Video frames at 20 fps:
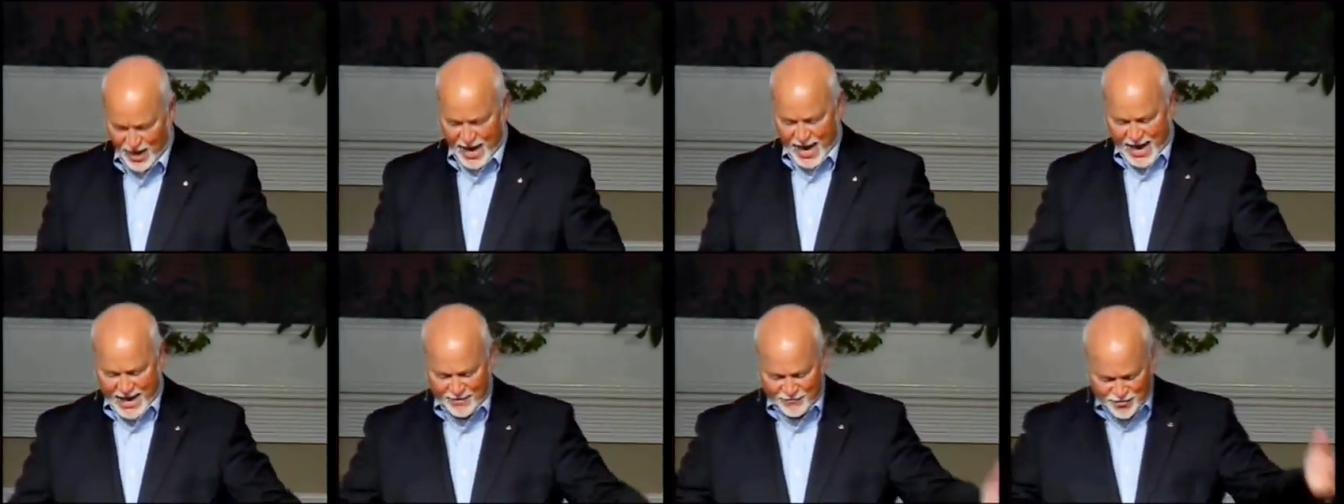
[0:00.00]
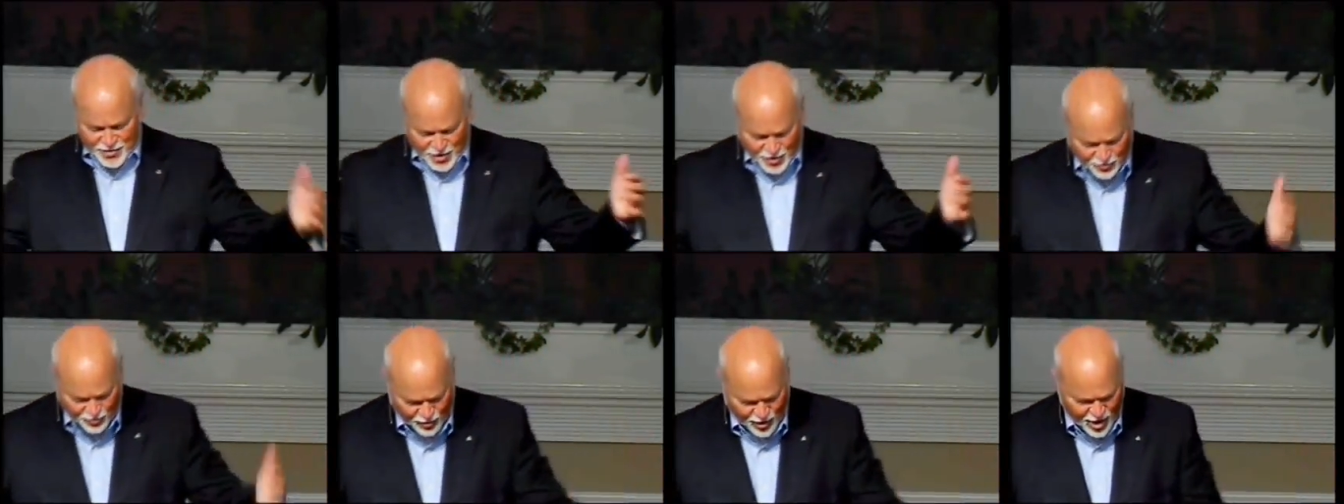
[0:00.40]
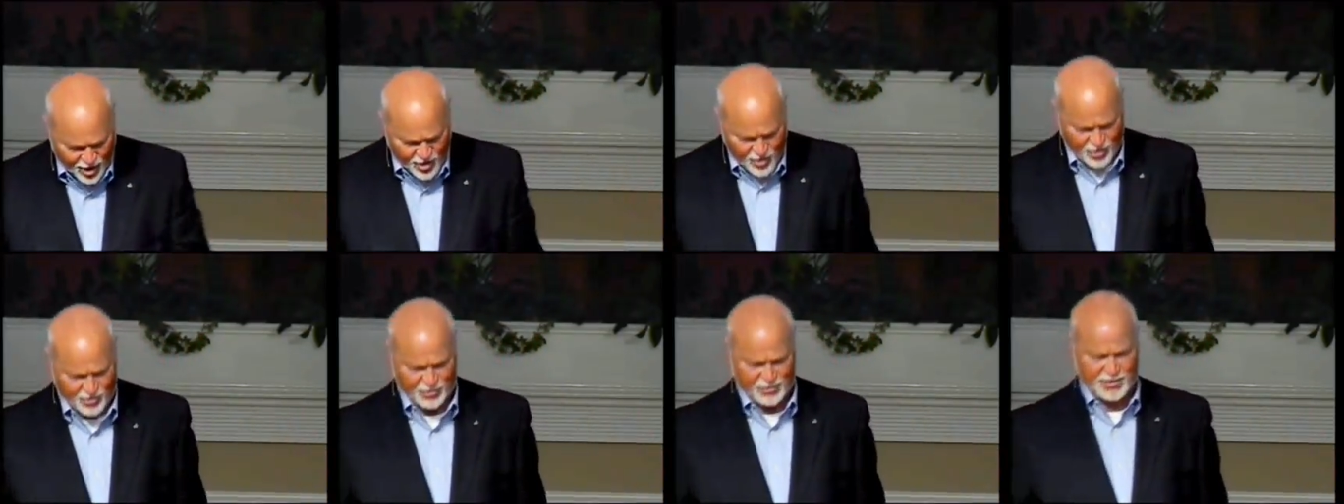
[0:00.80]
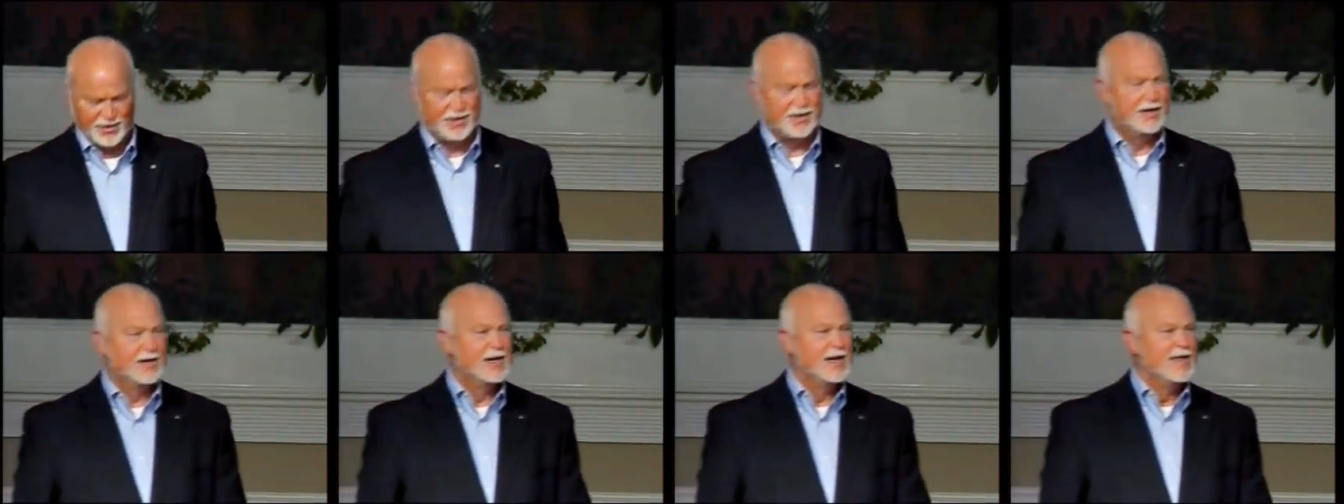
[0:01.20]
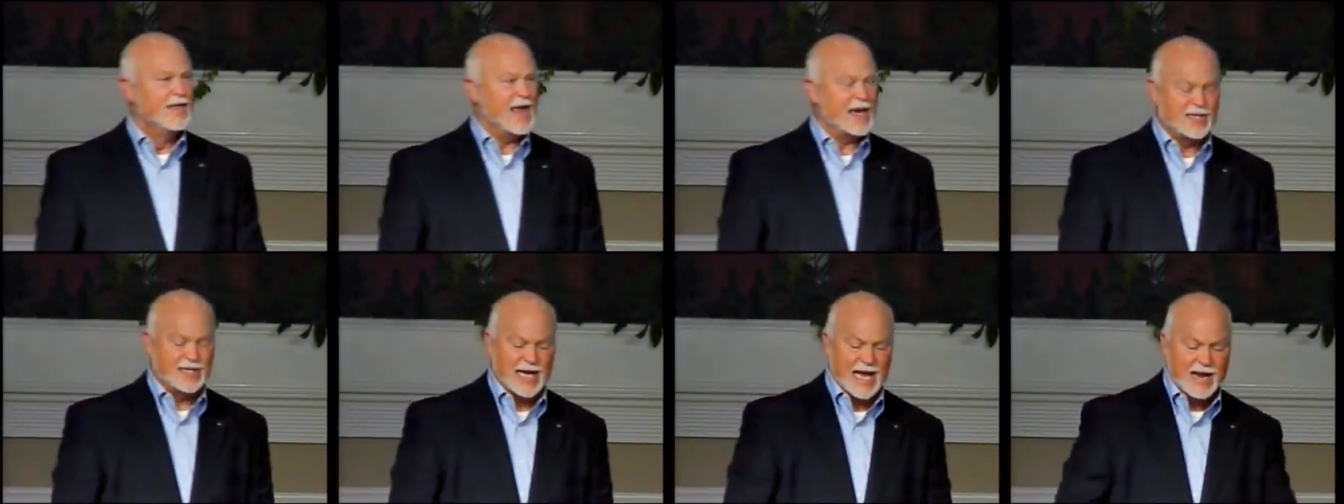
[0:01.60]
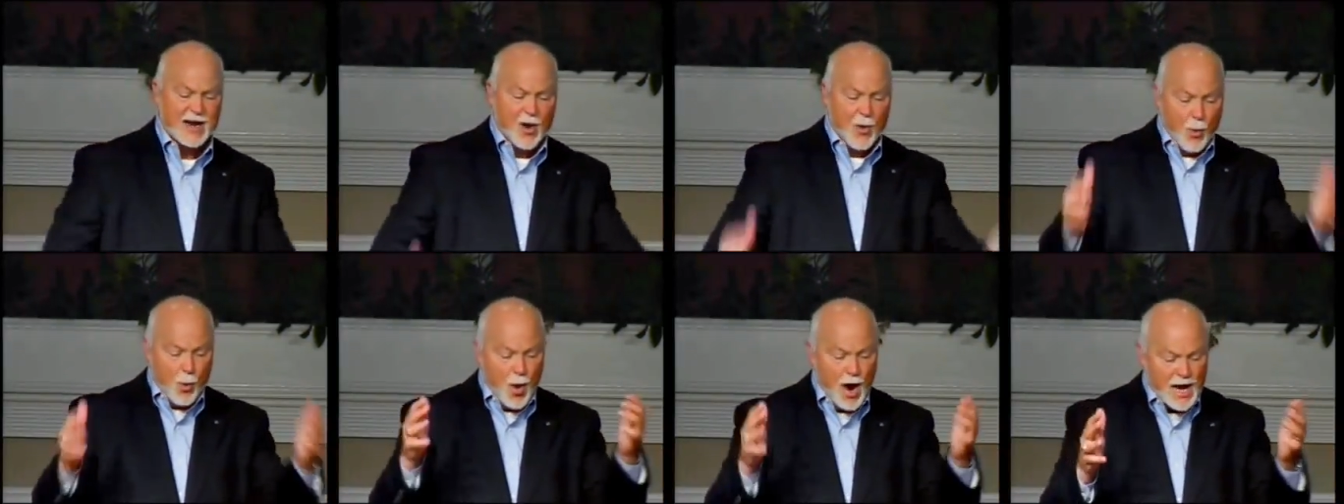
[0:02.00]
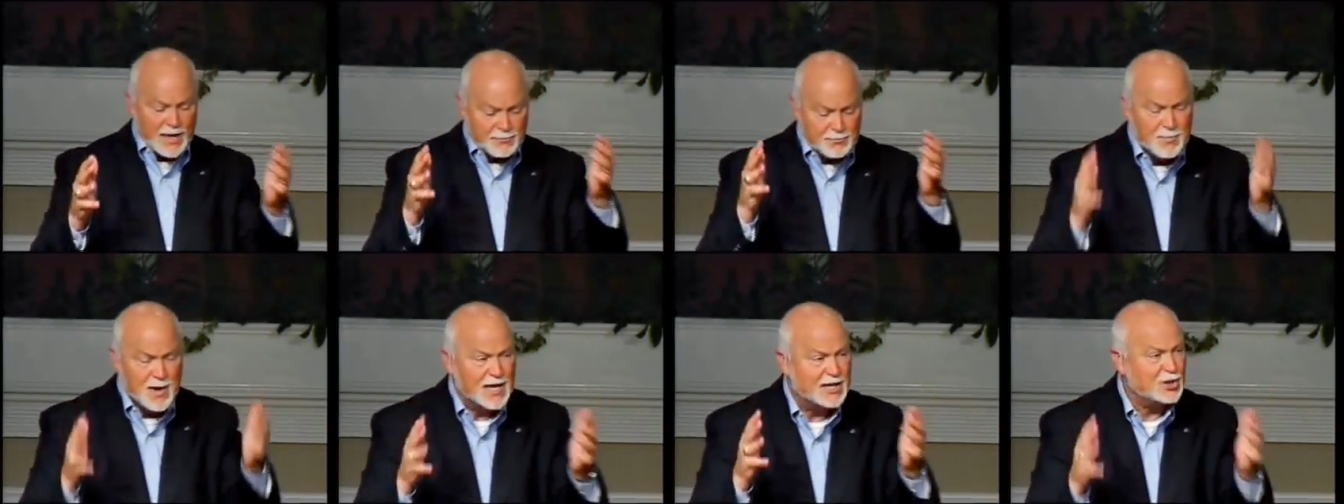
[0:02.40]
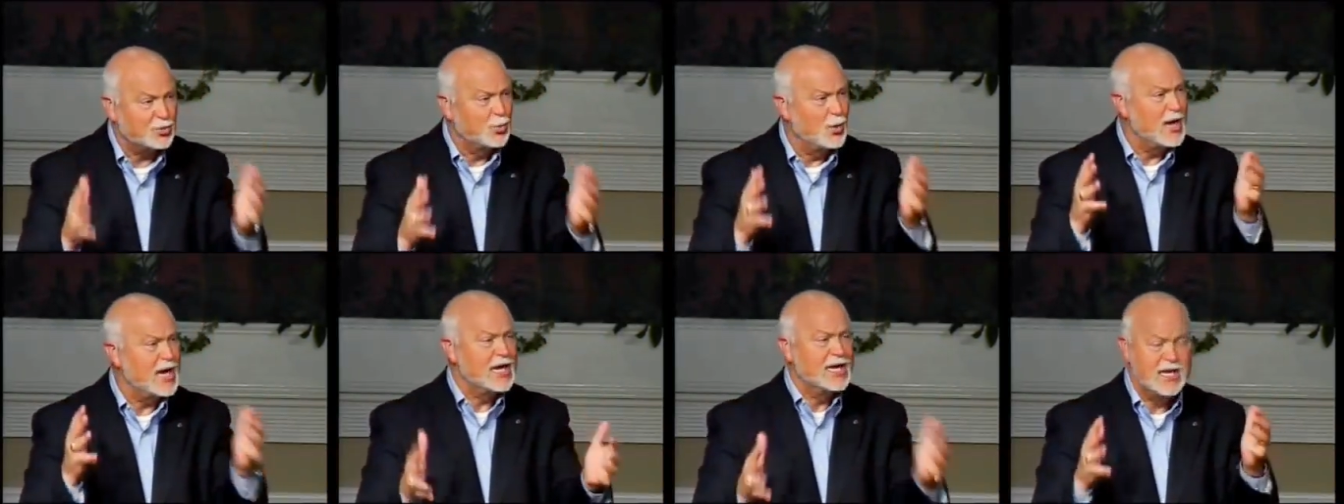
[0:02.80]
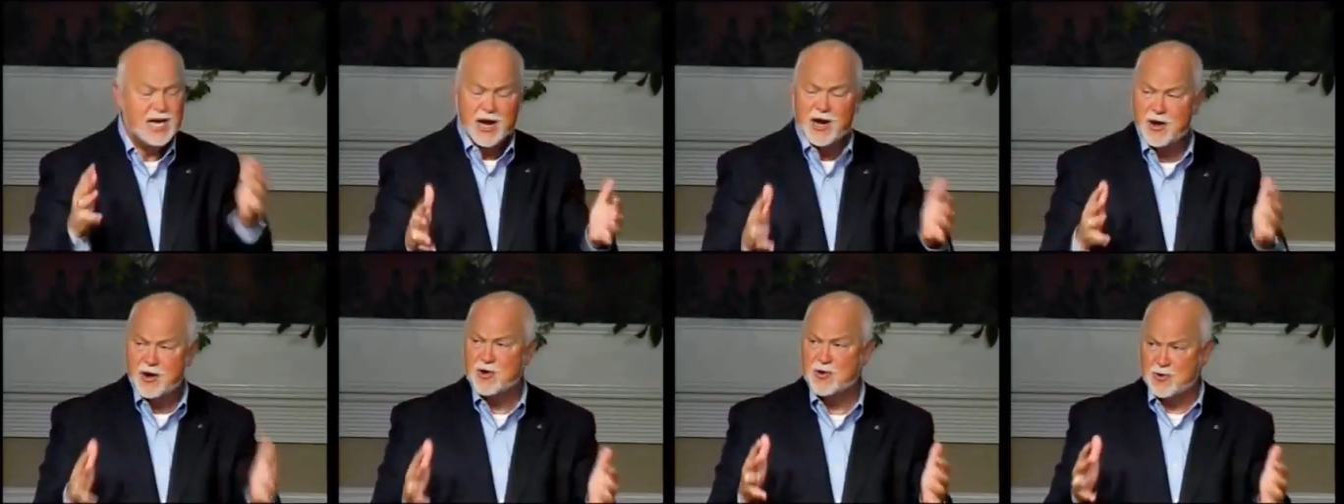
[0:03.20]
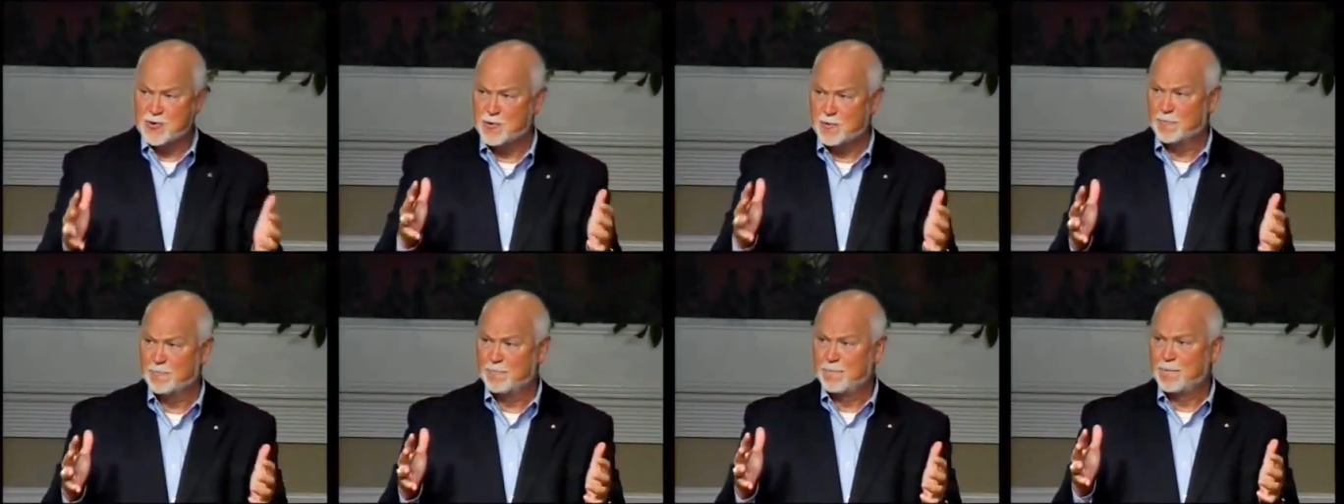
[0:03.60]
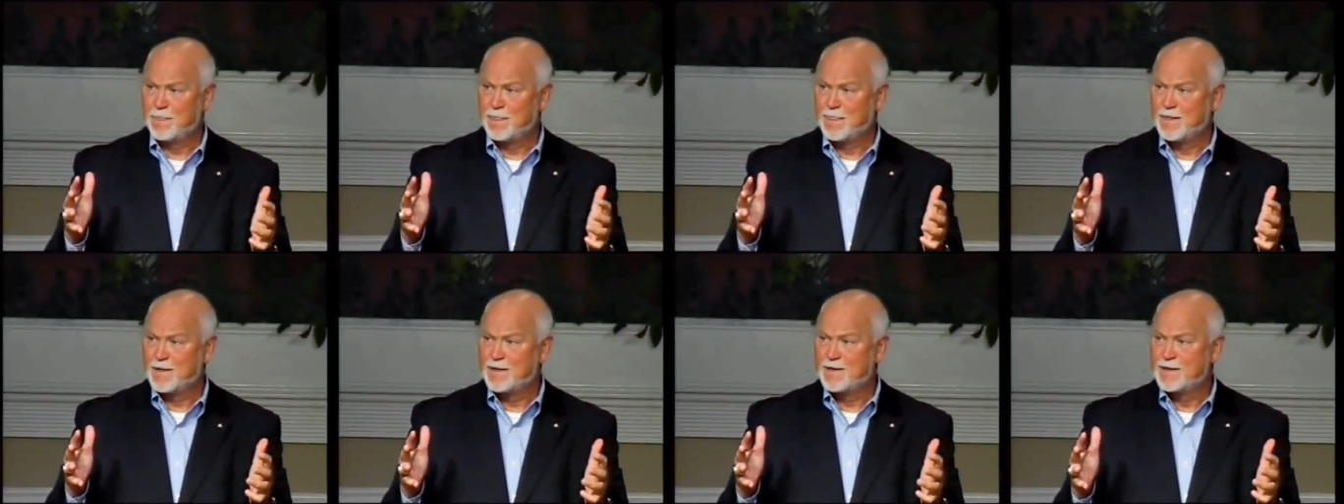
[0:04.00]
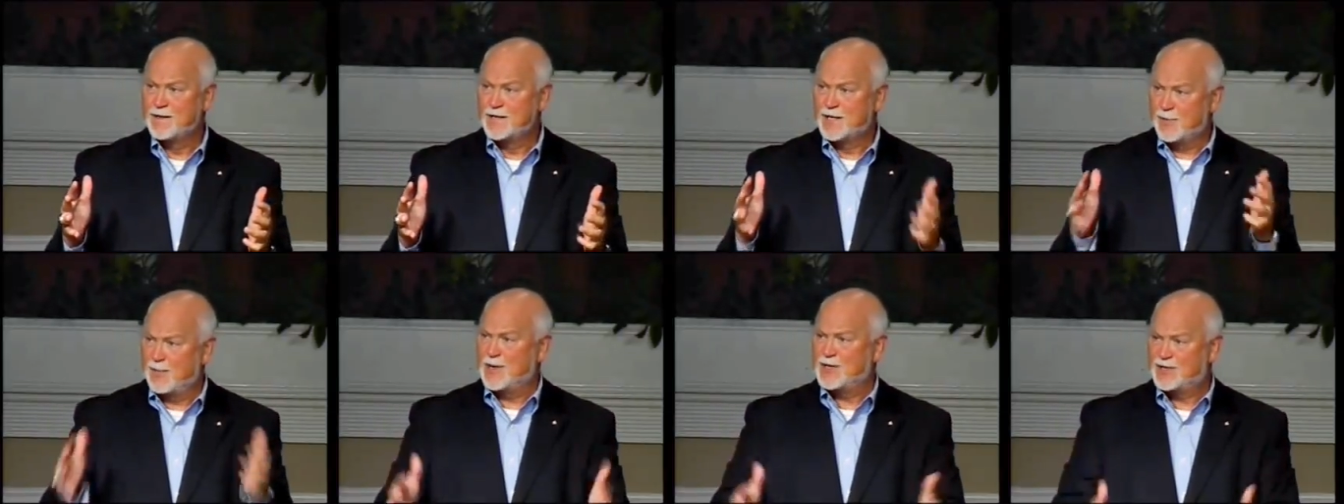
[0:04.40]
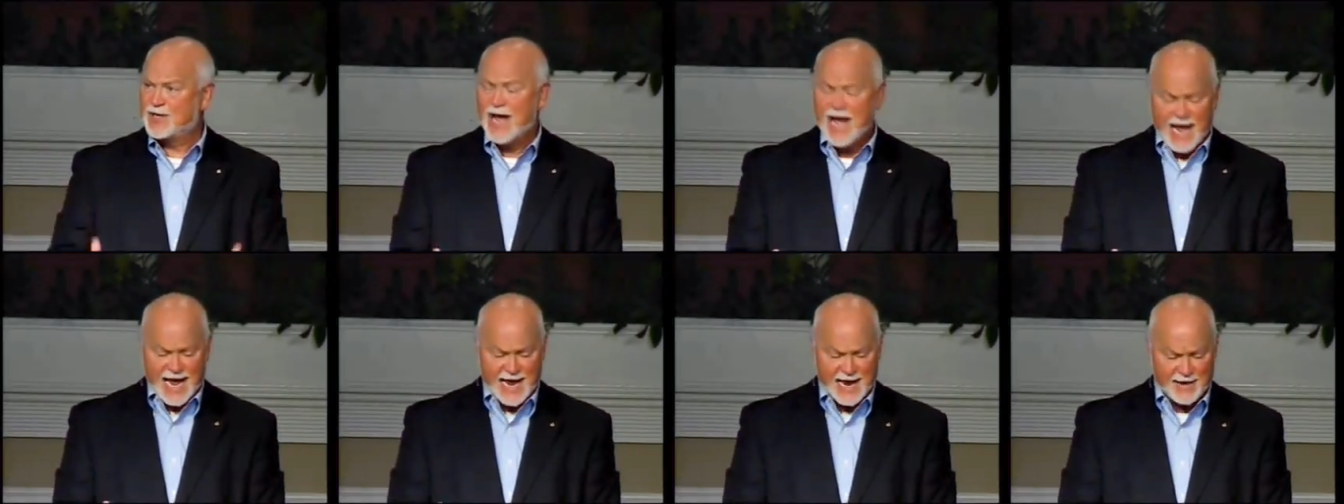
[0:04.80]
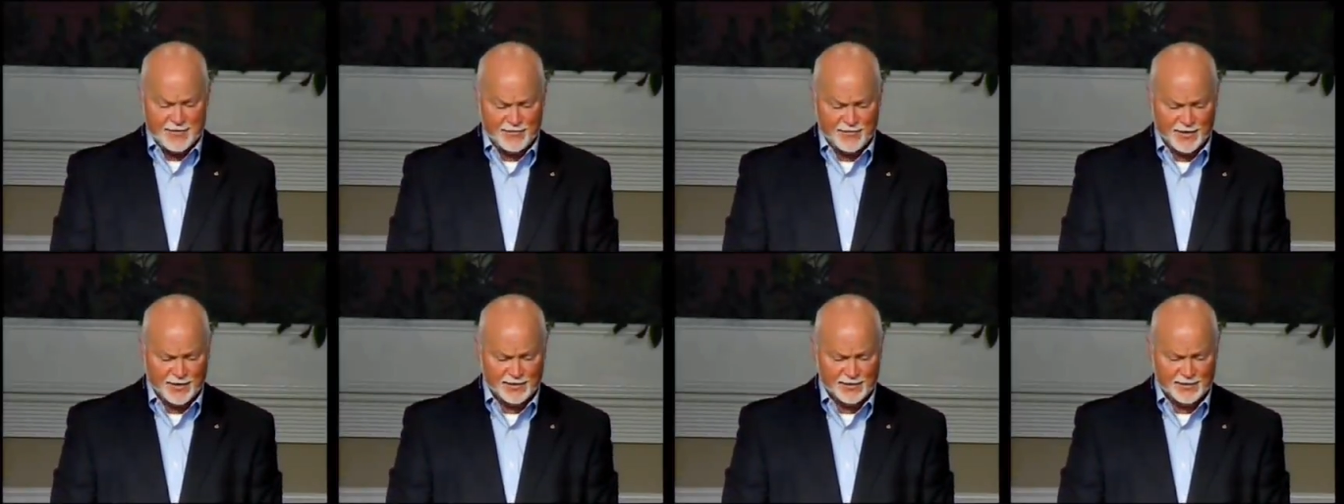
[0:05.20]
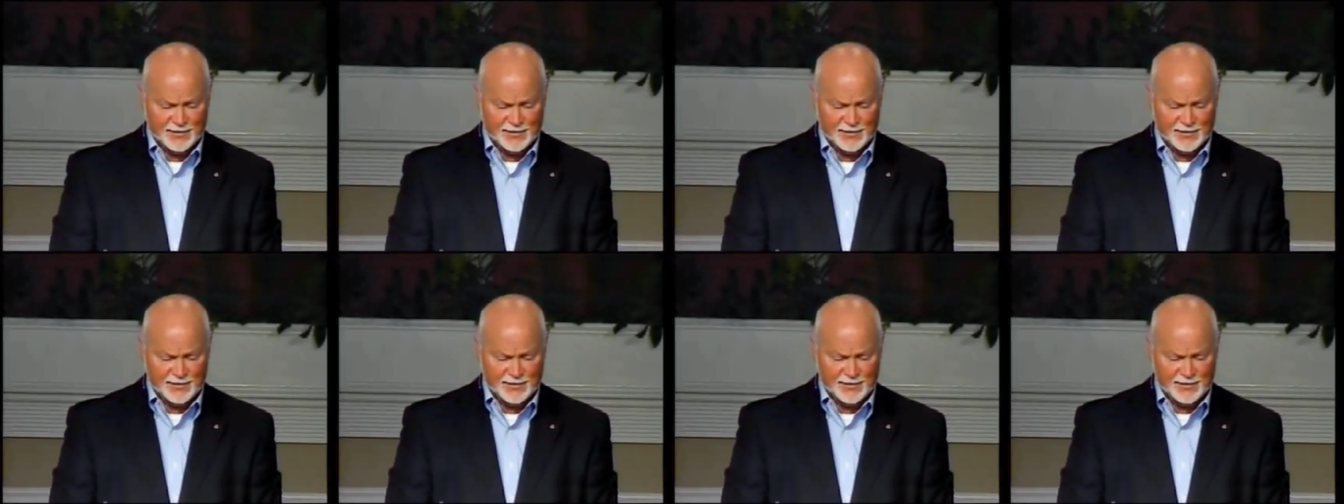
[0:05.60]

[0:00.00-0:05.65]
I have done wrong. They said, What must we do to be saved?